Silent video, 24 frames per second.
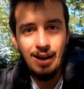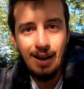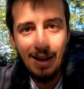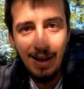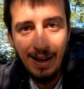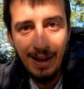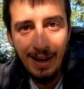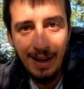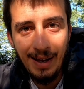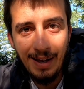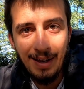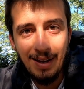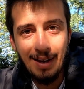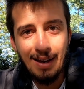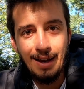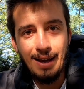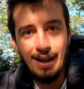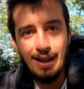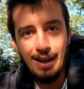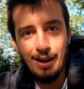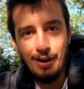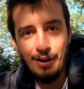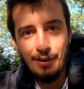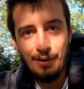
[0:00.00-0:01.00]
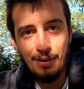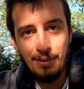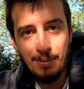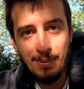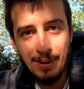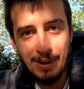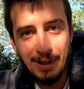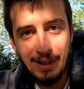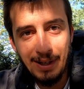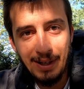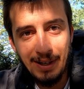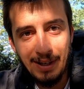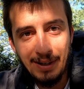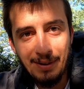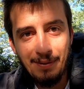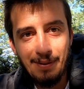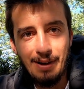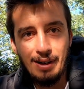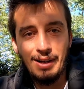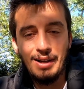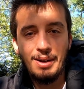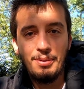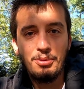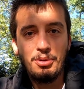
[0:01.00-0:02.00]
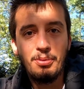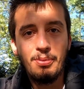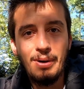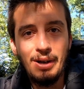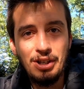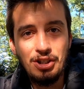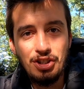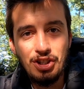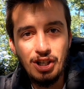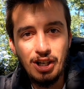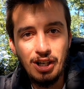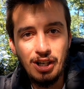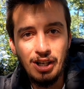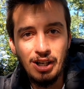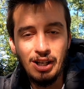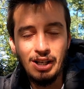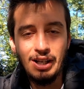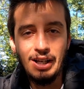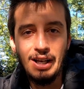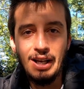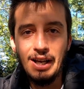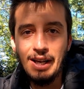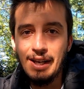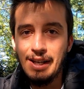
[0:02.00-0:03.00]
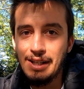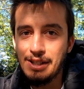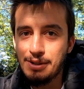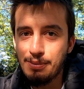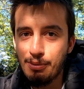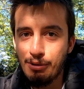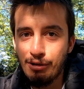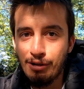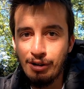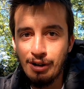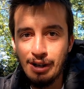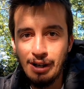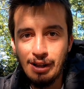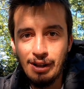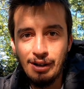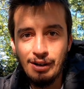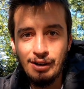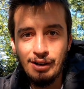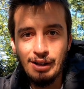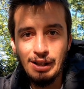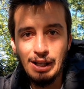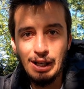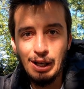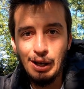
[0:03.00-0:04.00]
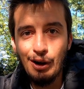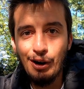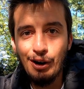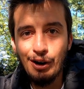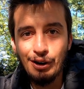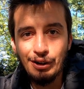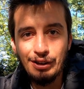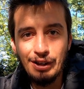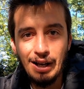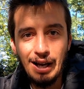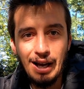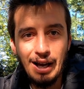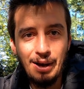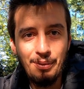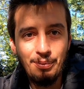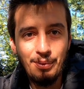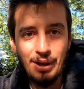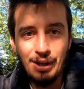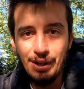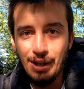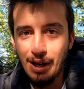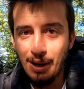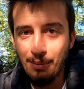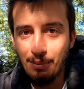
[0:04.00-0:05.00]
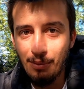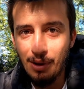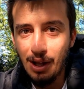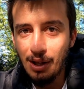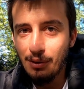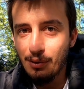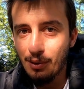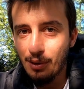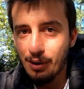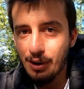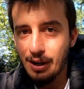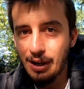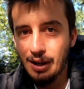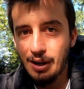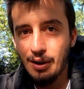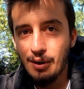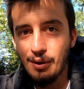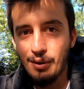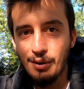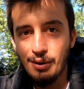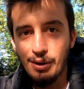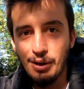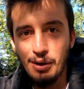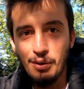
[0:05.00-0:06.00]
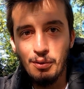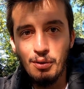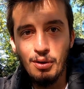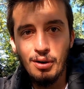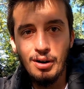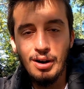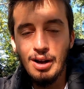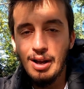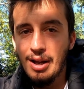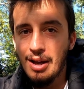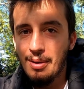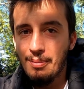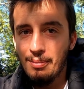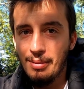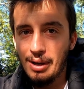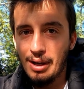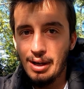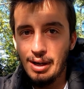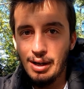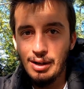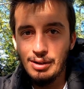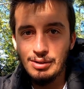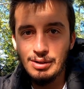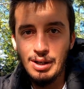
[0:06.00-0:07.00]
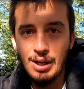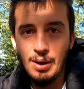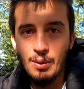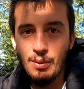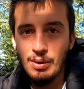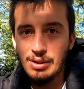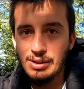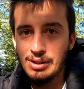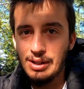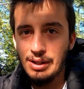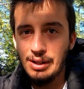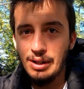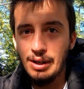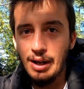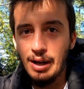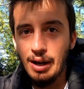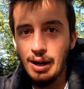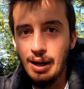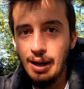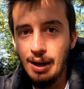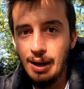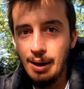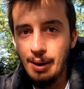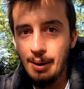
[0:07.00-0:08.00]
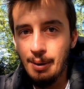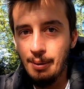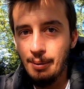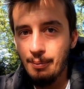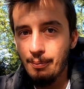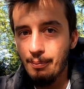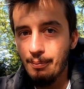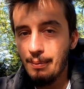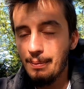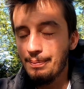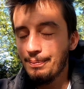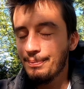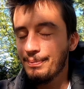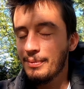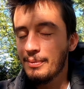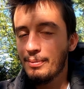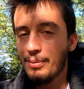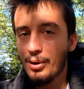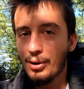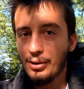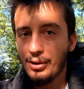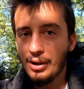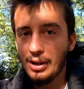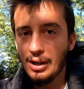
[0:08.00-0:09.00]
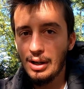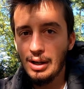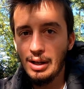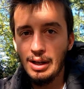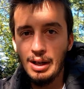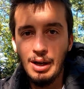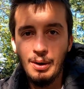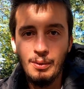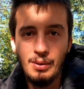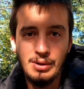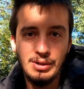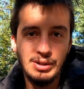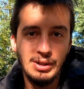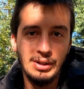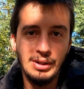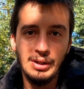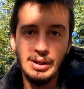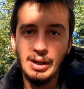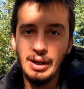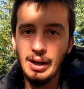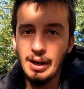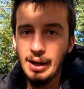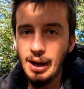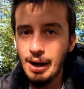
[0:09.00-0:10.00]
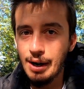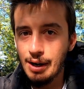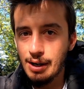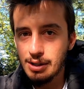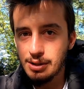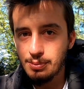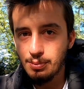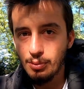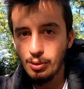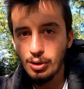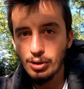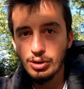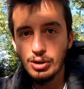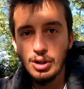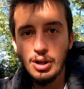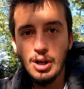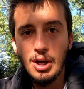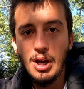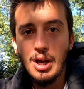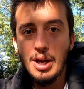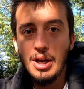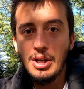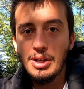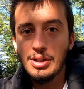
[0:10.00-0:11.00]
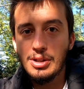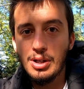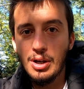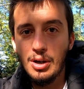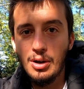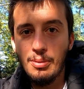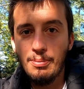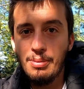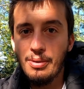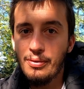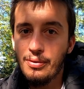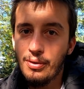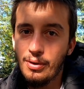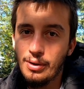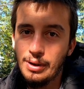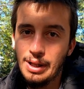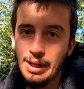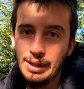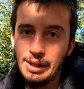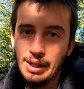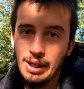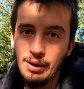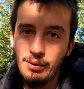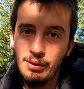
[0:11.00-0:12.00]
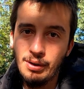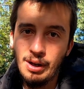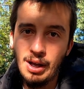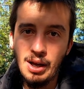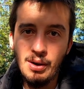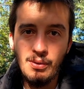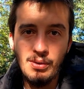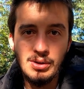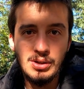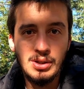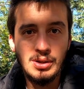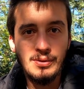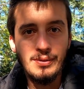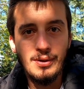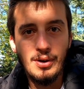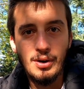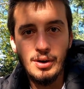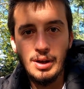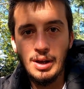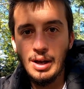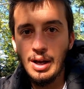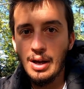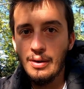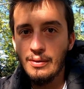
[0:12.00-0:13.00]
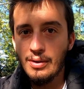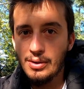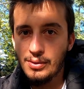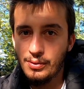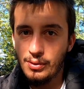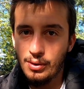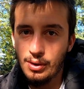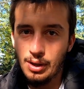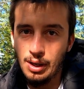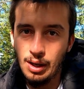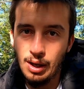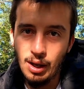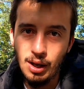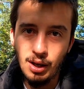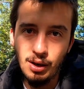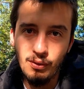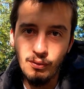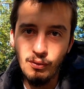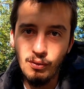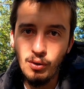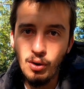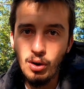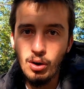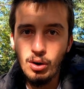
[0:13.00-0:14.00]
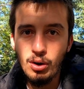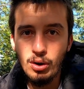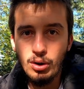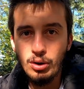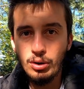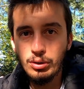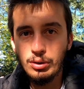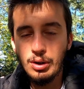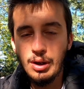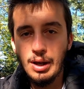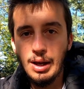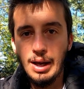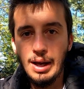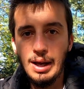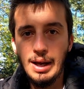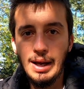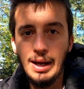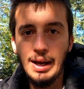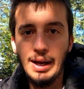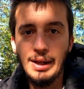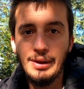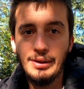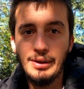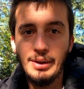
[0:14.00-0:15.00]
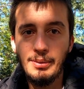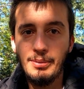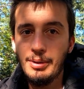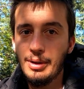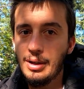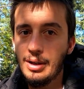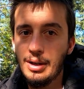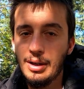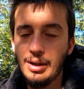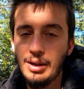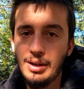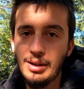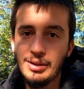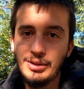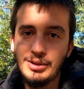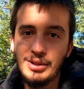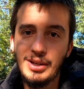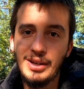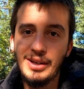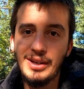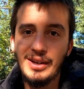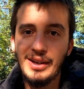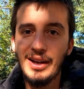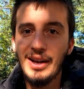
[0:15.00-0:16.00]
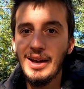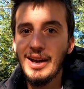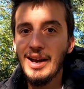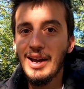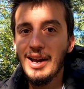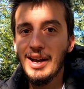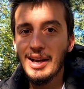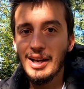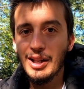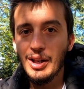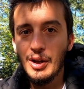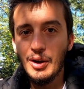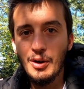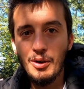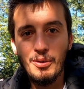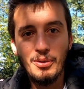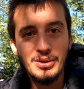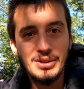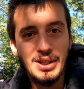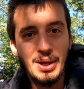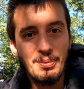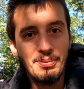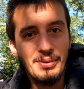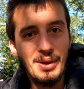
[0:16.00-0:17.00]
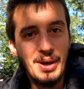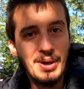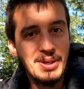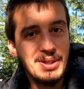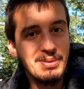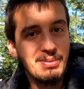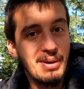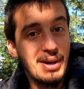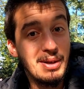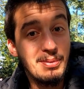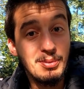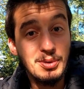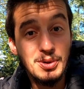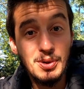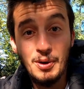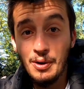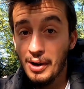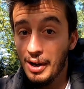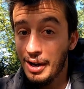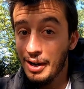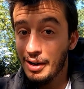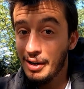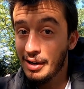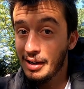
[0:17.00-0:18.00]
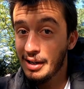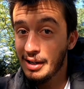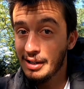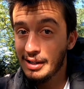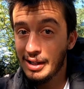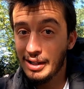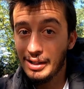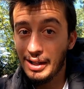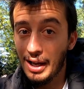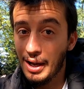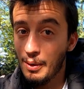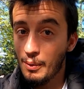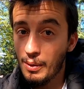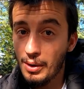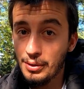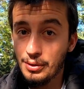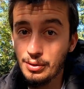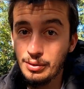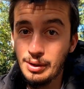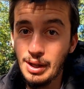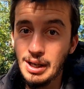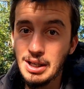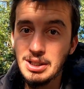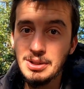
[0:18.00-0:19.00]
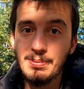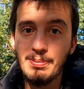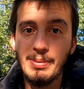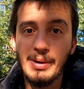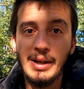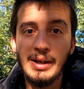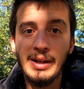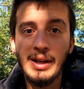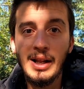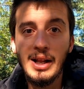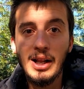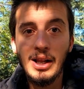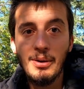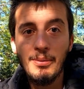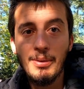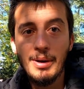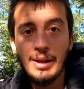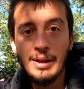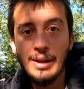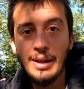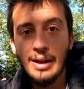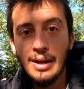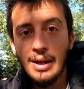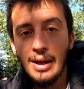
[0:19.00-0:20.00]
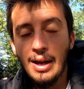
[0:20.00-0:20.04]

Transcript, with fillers: Hi, hello everybody, welcome to my channel. It's been really long time that I'm not working on Glovo because I was in Portugal. I was in Erasmus, so before that even I wasn't working. I was working in Volt, and because Glovo sometimes made me so angry that I wanted to explain a little bit.